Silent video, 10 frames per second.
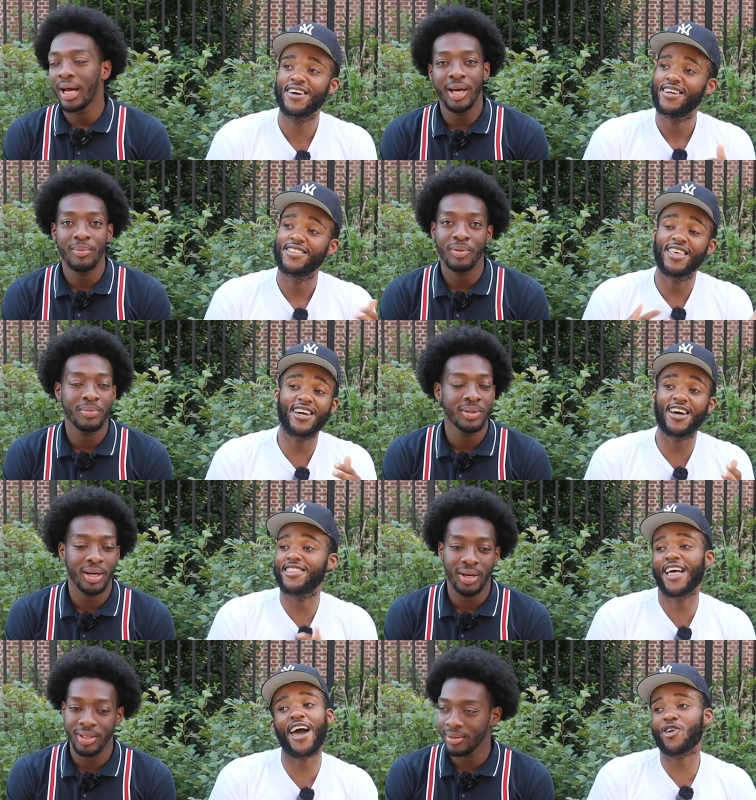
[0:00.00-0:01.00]
Speaker 1: nigga at
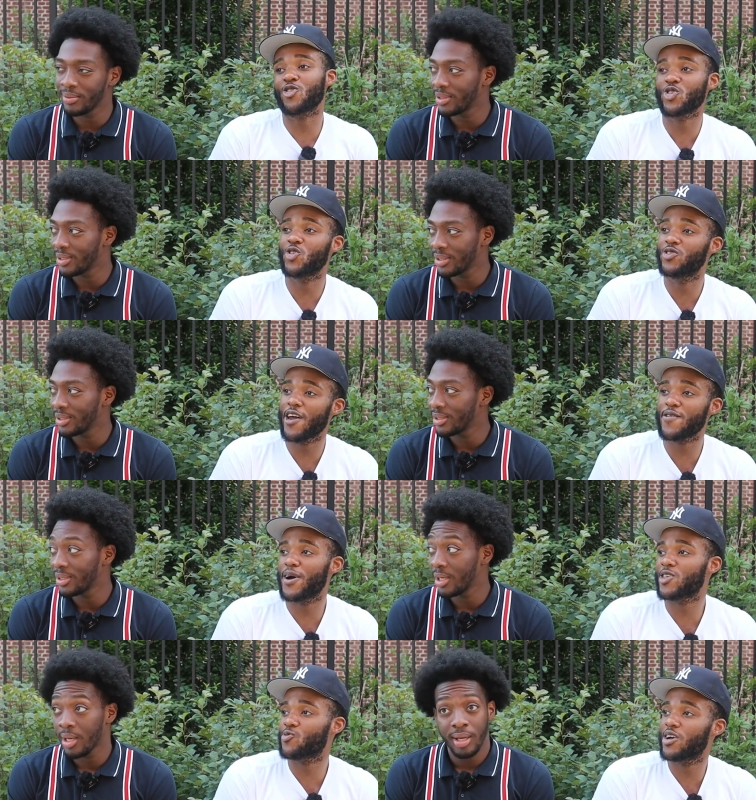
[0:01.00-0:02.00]
9 years old and
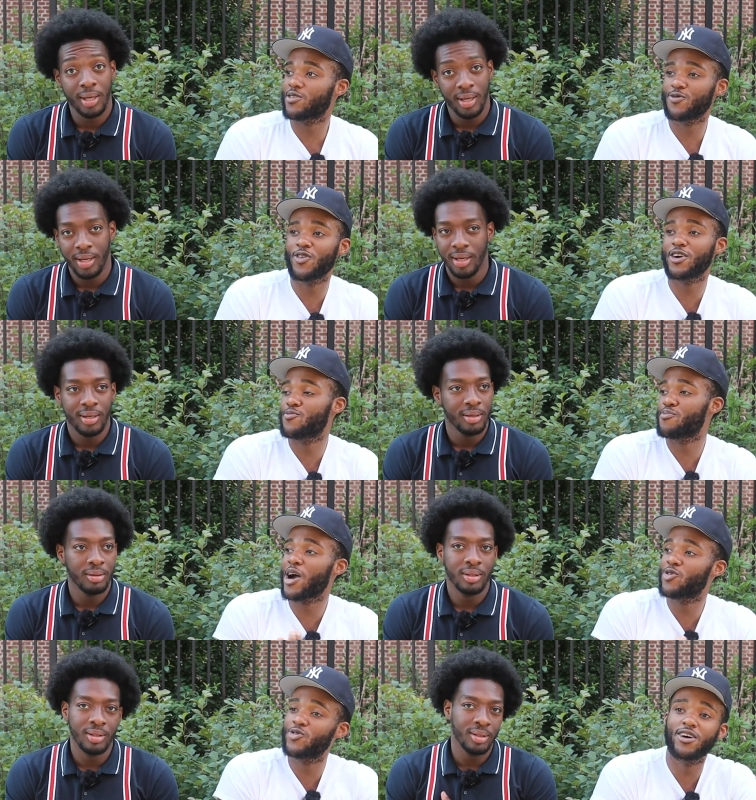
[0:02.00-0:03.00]
everybody's watching fucking
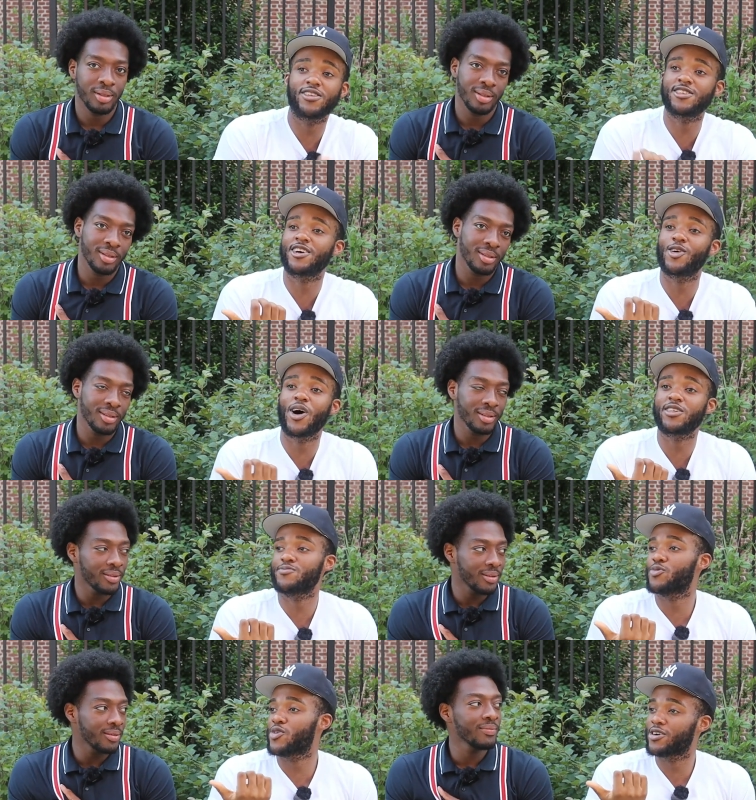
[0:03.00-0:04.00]
Bakugan. This nigga
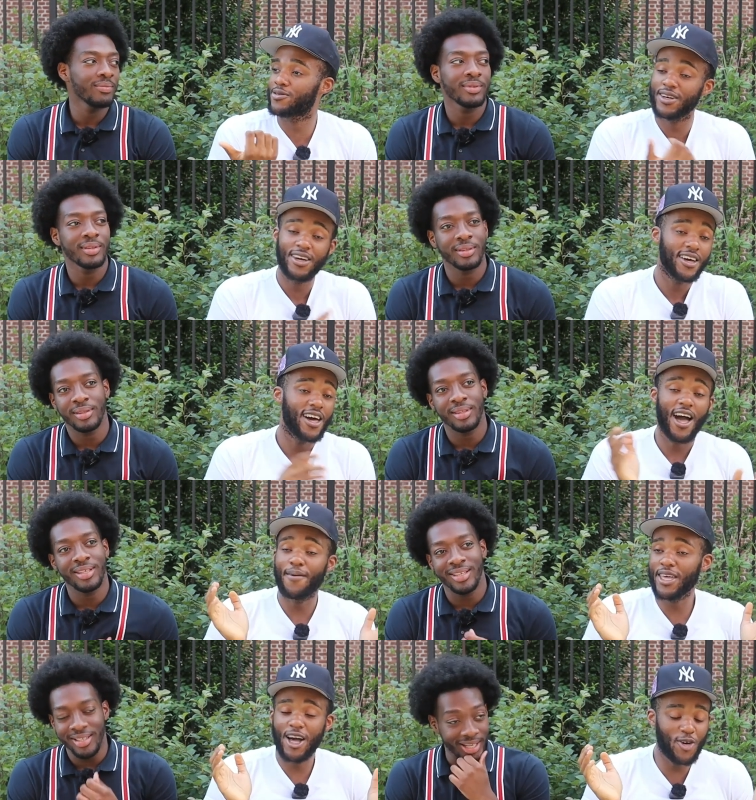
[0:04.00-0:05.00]
watching Pornhub. I
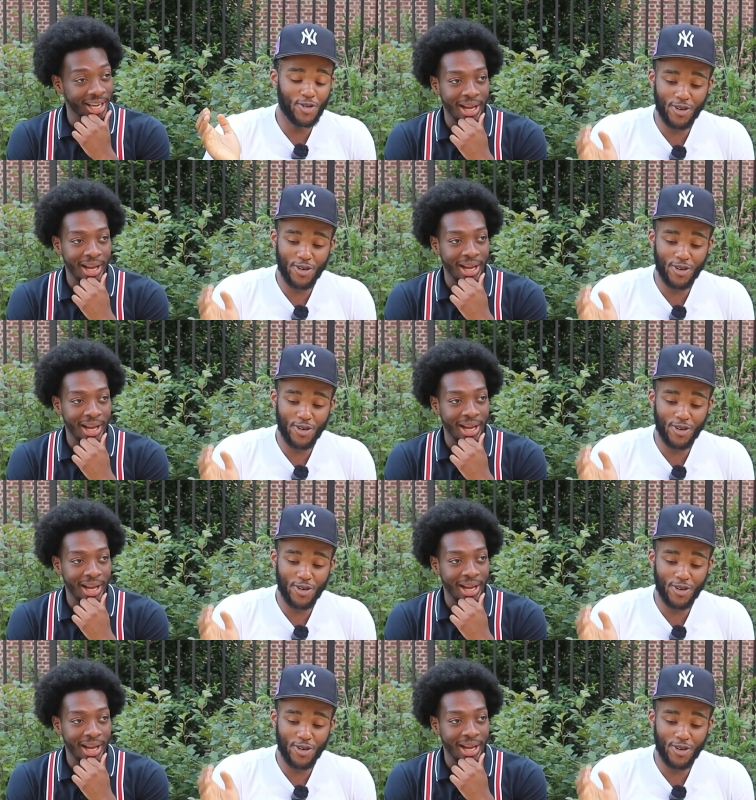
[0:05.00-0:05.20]
mean, I